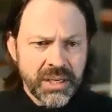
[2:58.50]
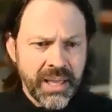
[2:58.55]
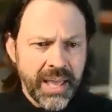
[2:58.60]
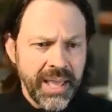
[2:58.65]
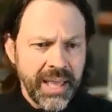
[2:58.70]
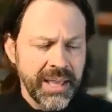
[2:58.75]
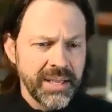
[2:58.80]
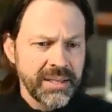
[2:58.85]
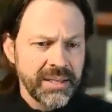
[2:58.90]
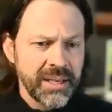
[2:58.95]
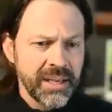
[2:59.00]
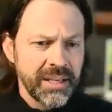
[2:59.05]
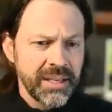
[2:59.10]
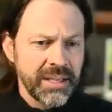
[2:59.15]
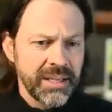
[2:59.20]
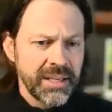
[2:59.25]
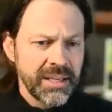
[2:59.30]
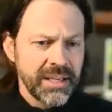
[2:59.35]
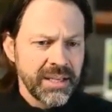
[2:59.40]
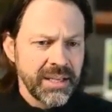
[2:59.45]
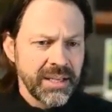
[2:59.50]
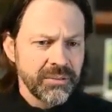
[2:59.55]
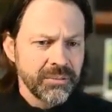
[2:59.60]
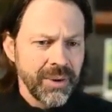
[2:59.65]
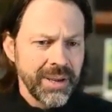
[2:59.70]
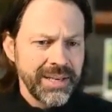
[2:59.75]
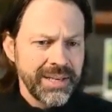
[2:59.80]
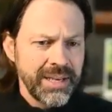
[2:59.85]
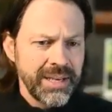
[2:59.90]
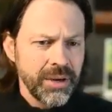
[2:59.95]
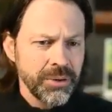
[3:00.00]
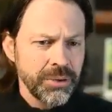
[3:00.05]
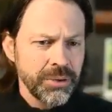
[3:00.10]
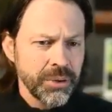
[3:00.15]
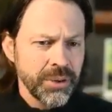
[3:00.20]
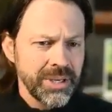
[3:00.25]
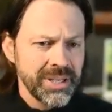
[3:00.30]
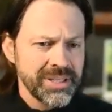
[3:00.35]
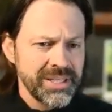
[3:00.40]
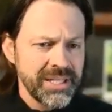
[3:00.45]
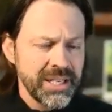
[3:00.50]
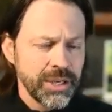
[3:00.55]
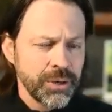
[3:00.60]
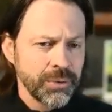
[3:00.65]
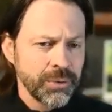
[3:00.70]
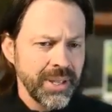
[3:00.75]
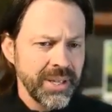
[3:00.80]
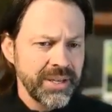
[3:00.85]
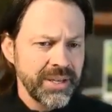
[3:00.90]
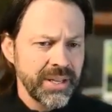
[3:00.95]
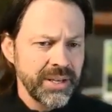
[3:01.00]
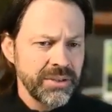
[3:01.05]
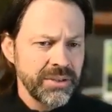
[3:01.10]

And right here, you're going to see it created a